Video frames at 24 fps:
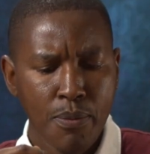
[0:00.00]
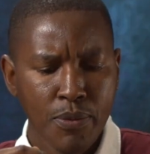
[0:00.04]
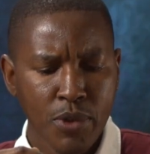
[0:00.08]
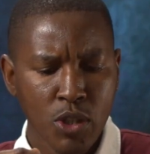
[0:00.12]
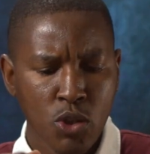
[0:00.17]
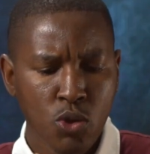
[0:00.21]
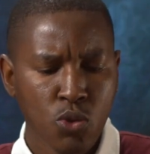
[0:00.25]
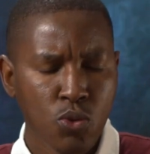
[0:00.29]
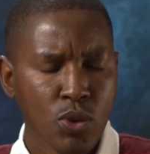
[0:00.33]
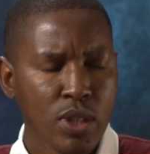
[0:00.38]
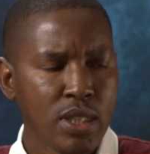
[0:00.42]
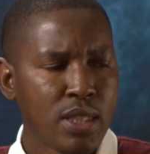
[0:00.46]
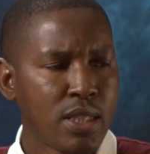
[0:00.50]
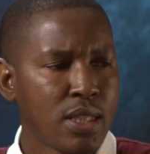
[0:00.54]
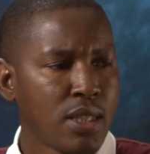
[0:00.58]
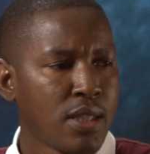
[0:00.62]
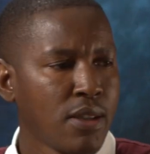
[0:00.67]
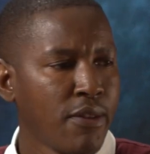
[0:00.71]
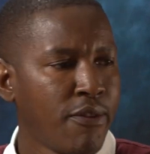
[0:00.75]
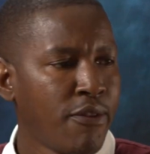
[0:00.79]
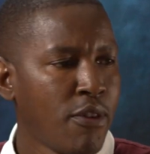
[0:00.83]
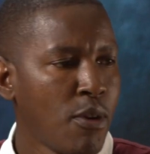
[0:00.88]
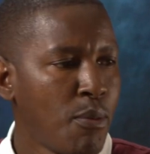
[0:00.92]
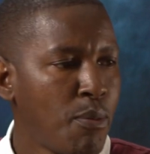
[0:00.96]
switch
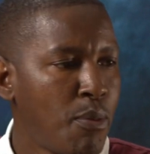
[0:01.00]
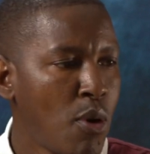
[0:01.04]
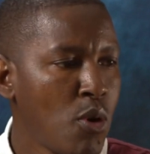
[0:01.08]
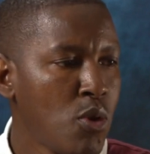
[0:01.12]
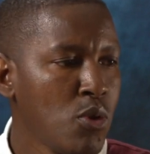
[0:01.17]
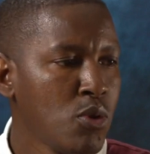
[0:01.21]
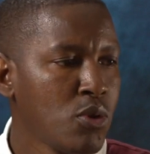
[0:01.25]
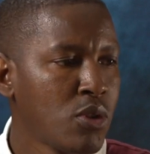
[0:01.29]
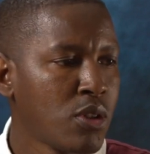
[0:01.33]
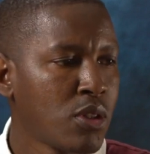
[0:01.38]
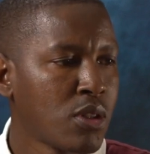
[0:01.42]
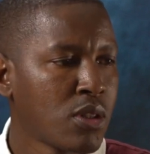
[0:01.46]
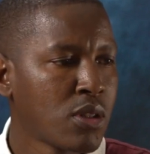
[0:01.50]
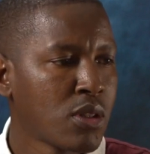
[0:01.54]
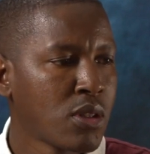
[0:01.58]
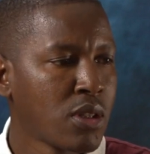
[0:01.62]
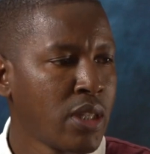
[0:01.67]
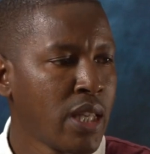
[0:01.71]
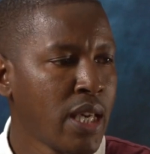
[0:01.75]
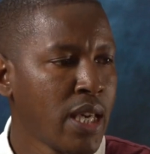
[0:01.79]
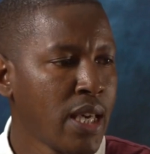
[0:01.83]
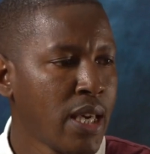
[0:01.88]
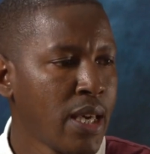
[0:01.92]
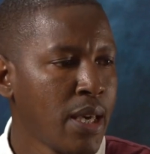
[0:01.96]
for both
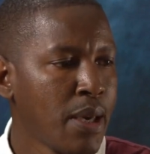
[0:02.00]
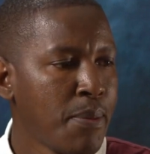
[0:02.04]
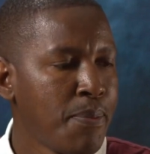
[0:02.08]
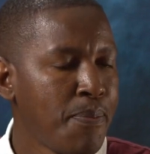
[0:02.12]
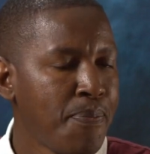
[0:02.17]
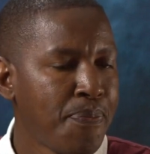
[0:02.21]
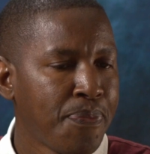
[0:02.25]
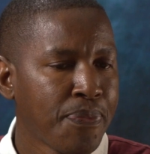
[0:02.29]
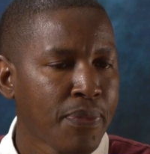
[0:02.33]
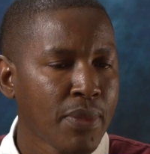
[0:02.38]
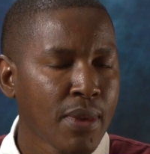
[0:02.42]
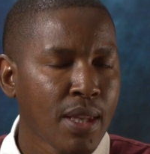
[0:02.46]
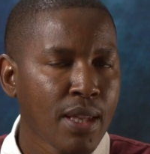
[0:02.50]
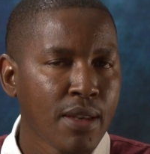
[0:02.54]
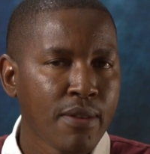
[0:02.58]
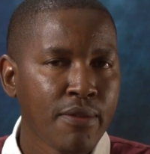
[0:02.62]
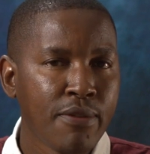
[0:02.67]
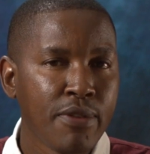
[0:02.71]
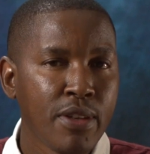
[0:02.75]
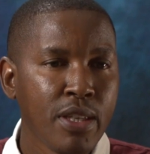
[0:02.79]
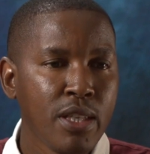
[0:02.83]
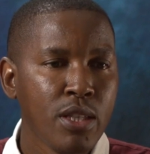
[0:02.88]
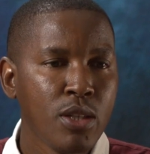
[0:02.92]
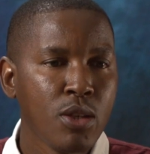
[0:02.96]
the
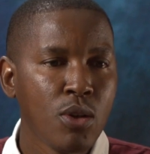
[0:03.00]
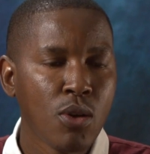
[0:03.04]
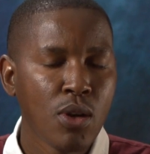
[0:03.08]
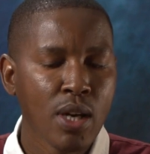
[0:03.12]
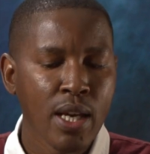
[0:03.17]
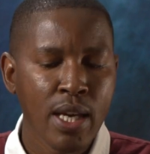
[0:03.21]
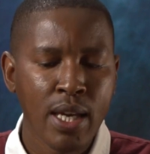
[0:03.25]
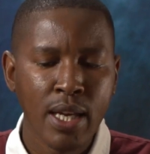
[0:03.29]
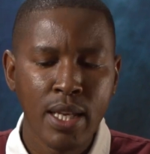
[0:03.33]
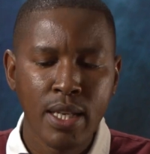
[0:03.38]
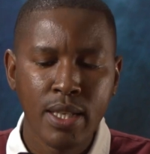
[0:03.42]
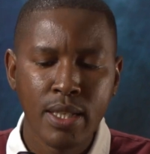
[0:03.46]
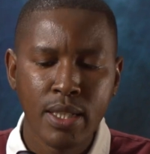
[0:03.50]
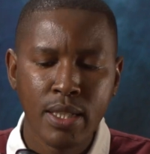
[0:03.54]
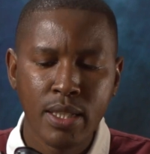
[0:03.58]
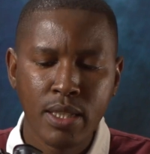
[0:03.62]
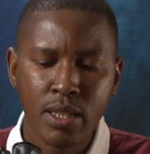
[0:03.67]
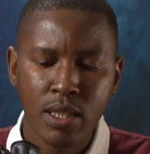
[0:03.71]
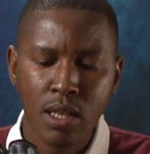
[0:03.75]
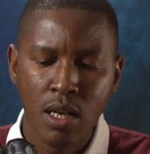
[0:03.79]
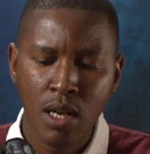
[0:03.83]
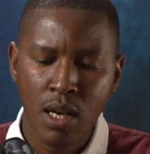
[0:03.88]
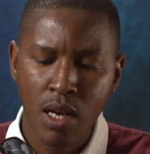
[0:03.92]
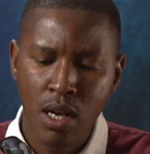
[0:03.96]
video and
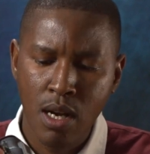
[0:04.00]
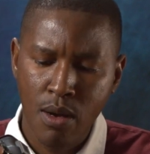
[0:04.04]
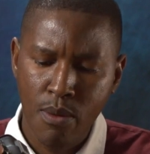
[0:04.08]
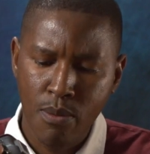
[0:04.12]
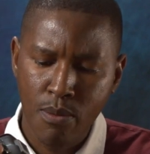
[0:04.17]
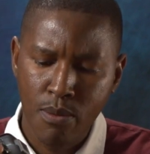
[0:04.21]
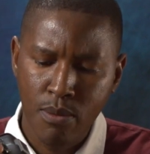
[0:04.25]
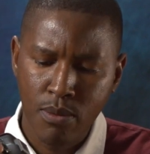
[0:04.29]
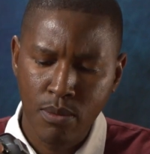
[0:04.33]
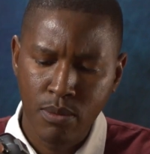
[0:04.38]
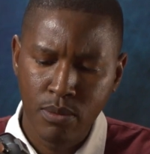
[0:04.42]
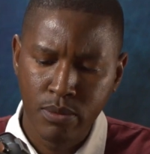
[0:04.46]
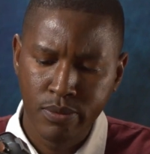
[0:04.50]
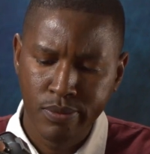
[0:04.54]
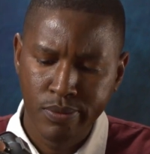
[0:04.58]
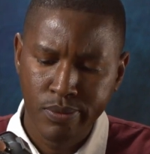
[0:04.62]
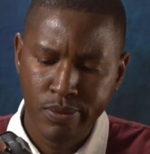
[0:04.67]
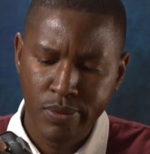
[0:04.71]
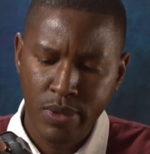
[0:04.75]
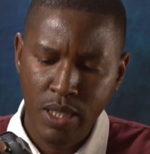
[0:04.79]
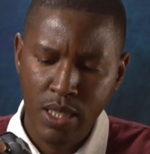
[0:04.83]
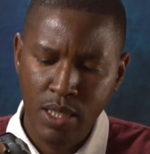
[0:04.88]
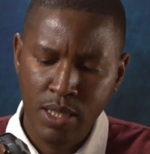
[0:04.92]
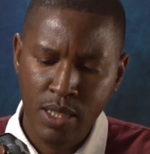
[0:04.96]

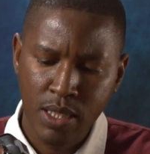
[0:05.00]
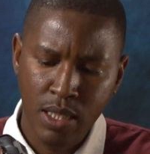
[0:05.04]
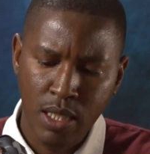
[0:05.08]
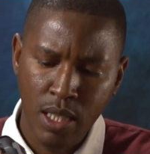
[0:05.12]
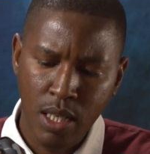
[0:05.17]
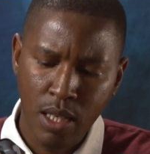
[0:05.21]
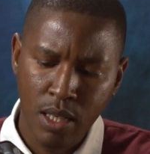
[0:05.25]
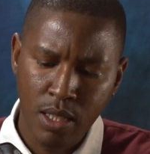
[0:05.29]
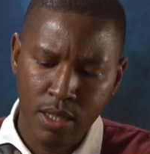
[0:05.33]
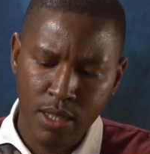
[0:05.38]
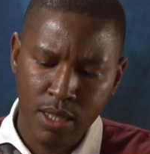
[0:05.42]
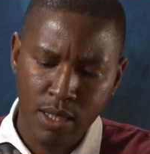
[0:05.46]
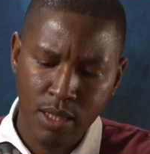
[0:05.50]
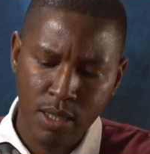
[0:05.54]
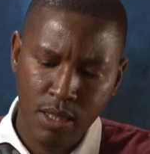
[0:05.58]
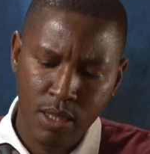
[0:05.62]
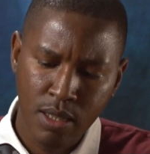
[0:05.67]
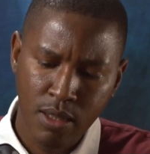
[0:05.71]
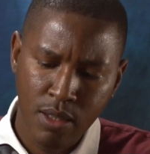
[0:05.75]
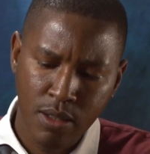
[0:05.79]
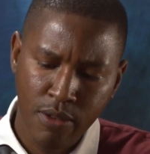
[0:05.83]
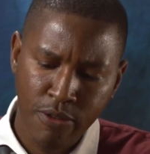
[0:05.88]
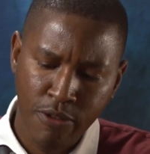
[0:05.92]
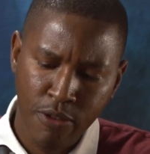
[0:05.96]
stills
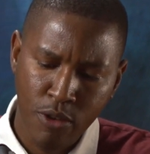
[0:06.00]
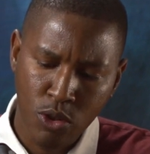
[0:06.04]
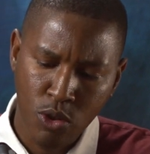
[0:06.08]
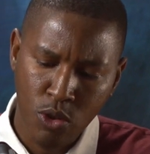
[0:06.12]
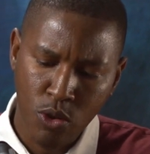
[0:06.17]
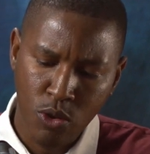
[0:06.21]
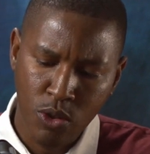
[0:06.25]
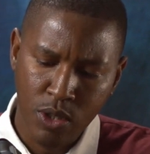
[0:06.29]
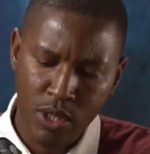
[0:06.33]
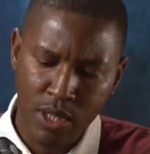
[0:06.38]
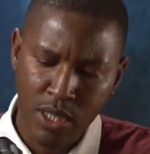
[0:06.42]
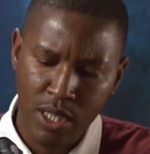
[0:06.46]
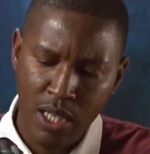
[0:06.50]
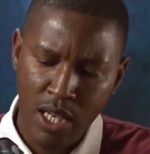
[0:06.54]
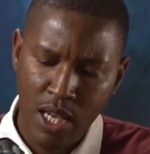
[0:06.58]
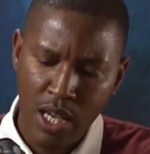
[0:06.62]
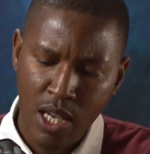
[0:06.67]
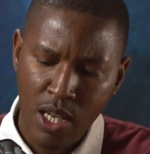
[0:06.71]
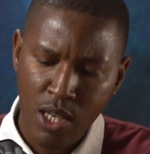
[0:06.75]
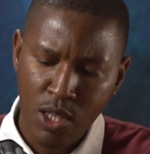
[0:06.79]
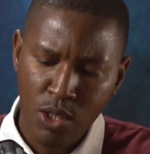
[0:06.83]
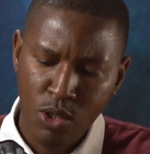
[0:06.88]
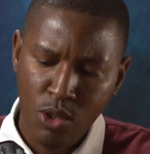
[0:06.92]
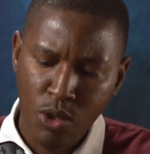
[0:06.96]
photos.
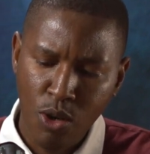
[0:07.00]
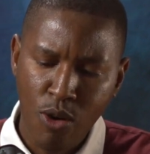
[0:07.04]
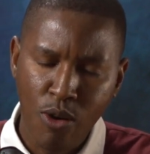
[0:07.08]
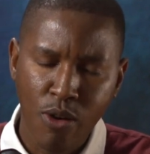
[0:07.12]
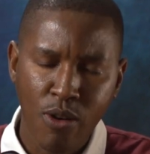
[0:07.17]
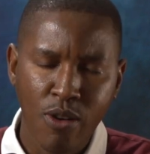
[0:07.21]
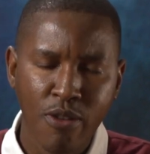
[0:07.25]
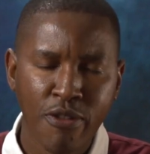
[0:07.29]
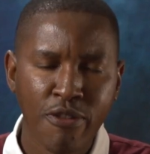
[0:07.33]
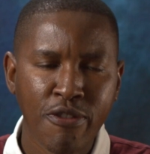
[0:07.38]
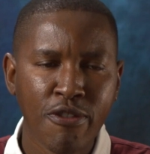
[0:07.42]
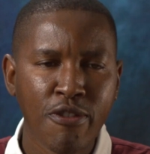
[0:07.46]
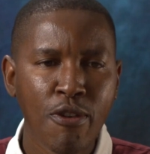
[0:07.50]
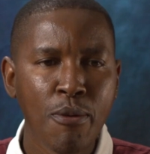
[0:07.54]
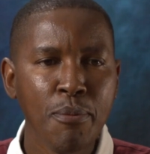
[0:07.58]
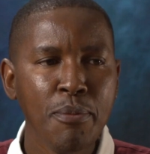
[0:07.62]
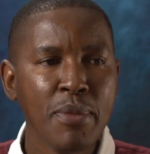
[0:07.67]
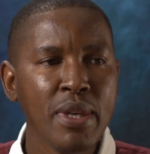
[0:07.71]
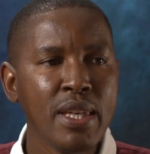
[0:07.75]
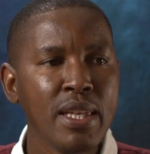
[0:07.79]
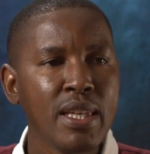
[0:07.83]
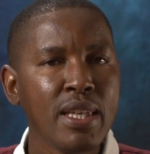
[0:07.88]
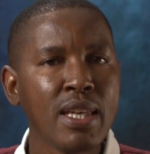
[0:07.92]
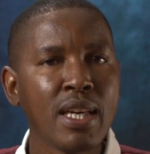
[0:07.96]
So for
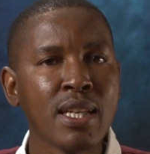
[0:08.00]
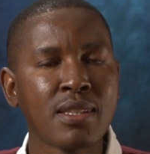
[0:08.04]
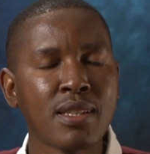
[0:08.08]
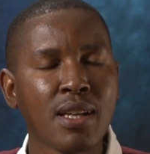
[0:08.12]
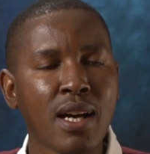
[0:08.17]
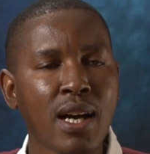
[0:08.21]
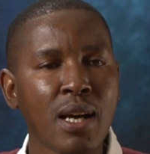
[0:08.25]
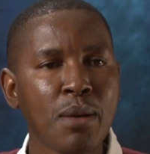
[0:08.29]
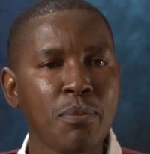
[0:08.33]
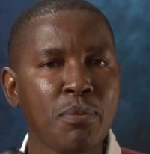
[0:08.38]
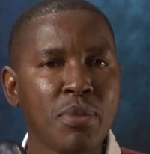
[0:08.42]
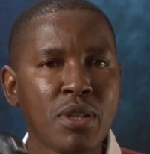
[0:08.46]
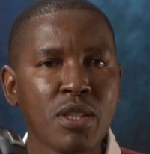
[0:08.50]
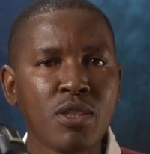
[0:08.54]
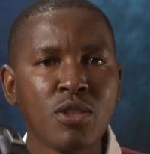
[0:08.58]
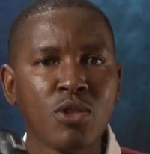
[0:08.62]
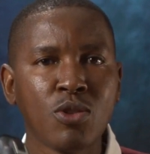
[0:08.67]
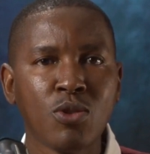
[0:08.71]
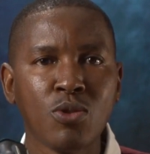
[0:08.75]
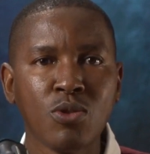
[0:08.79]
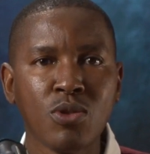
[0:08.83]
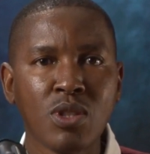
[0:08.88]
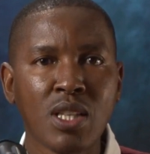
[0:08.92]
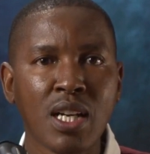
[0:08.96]
me as a hybrid
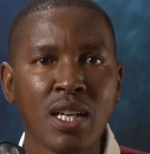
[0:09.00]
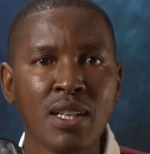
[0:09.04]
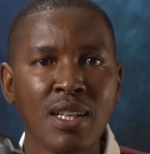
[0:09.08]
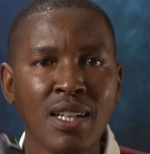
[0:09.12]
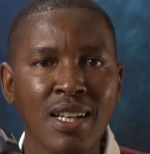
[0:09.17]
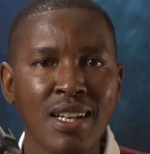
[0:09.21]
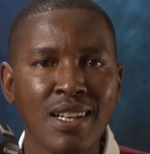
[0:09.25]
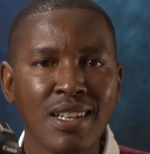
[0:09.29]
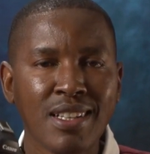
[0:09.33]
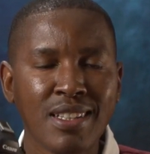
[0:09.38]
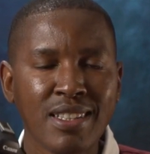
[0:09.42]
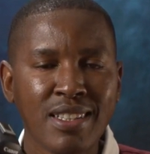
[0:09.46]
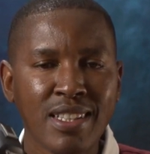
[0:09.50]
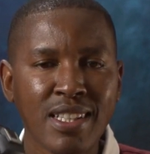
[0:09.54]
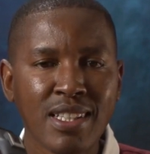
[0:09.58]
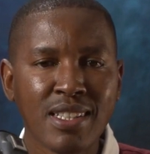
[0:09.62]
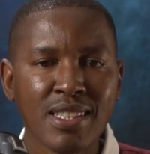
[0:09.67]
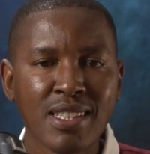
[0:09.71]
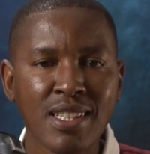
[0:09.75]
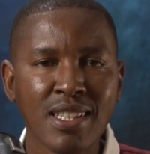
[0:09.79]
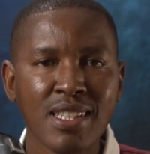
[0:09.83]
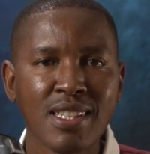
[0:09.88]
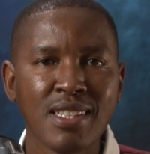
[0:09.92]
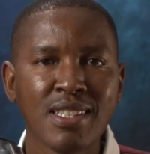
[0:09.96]
shooter,
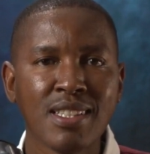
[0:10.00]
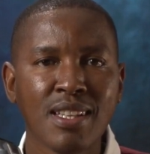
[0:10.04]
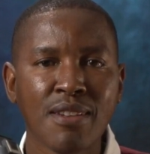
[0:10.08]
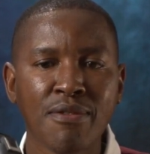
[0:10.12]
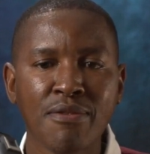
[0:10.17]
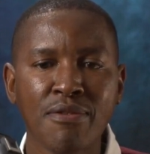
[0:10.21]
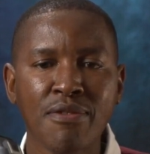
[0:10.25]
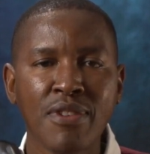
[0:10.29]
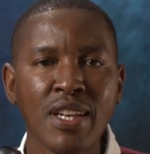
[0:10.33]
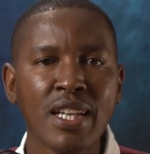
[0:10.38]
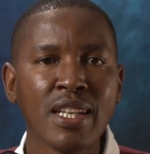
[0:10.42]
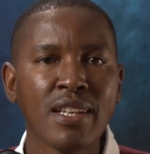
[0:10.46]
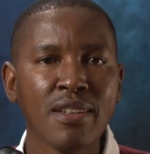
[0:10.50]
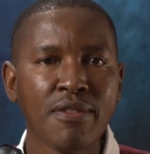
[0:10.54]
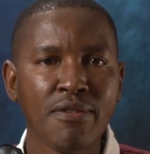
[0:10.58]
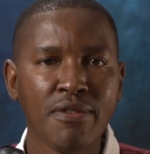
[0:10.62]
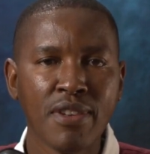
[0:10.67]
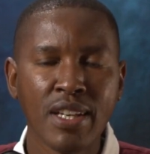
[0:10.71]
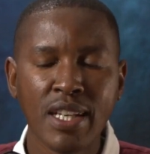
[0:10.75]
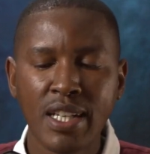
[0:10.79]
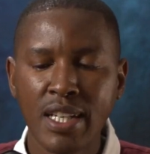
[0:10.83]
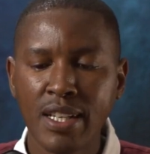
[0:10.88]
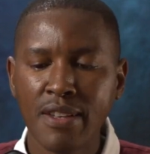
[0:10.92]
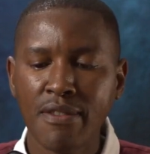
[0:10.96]
this is very,
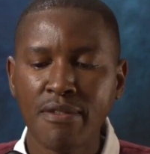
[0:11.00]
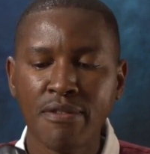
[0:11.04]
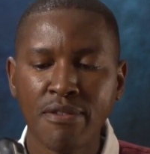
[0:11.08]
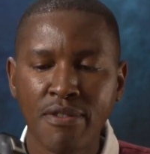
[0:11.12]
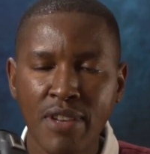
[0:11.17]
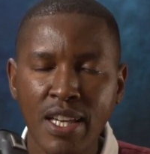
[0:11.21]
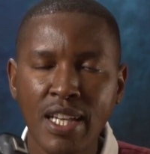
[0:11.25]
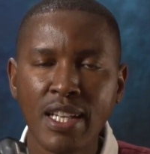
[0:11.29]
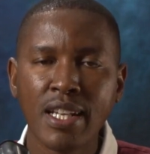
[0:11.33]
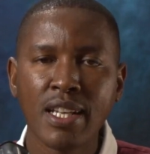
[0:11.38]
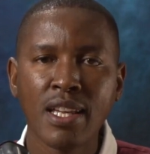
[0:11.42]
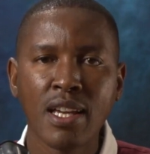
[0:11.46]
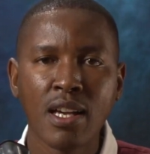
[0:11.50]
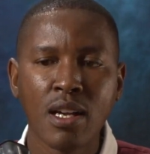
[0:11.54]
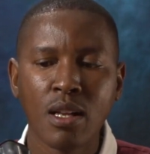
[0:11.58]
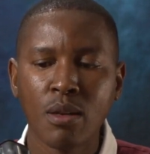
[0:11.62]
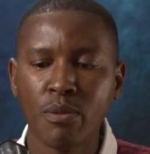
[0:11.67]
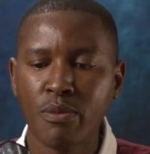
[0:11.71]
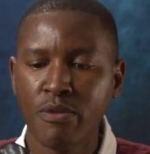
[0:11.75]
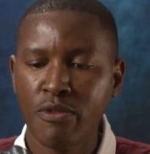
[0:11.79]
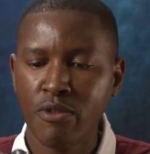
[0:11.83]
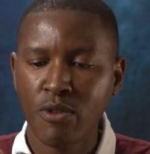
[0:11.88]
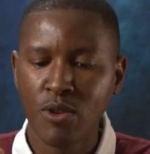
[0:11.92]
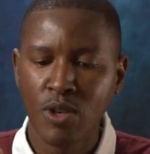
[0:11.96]
very, very
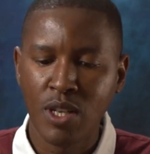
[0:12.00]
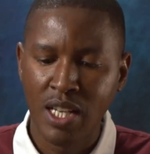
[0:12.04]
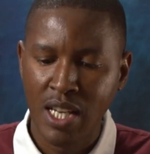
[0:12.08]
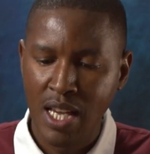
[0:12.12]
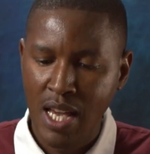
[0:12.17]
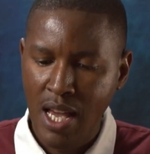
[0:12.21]
helpful.